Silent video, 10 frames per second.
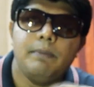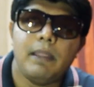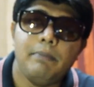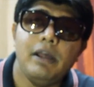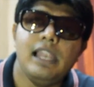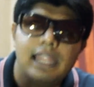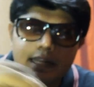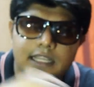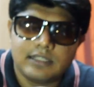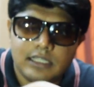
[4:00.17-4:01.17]
pepper,
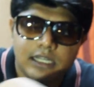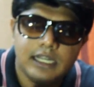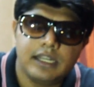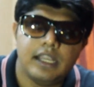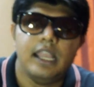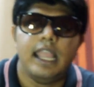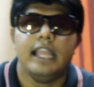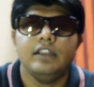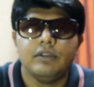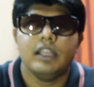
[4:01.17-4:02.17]
lettuce in it,
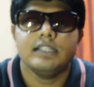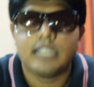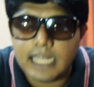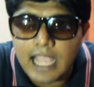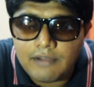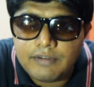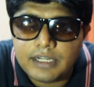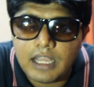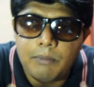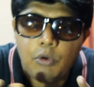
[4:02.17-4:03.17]
and you guys can have
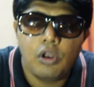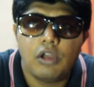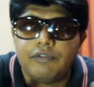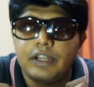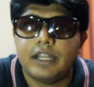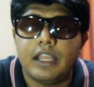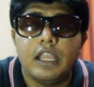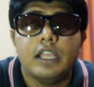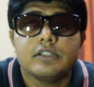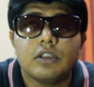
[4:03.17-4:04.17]
it, a bowl of it.
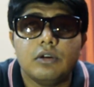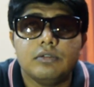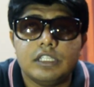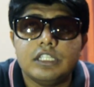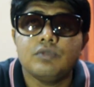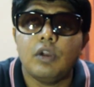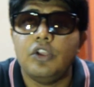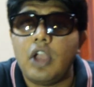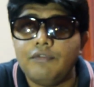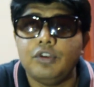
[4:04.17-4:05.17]
So this is what
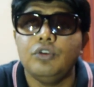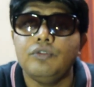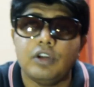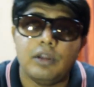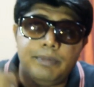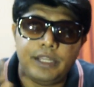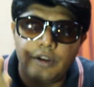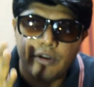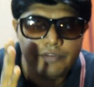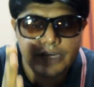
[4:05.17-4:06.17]
you have to do for a
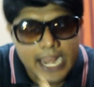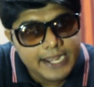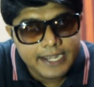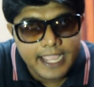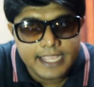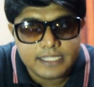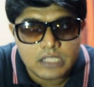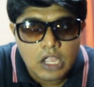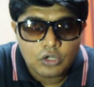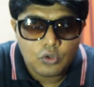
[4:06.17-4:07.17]
period of 10
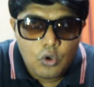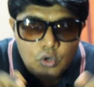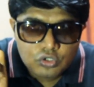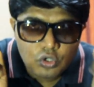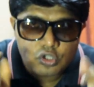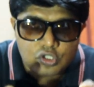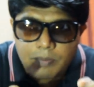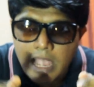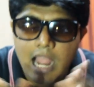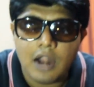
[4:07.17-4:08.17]
days to lose those
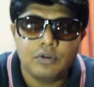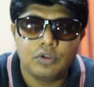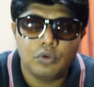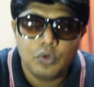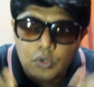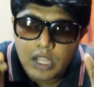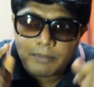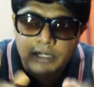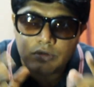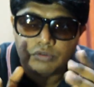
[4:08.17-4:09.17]
pounds, to
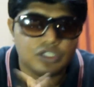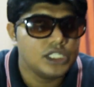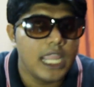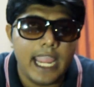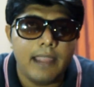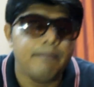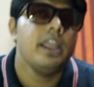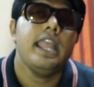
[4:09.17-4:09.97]
come into shape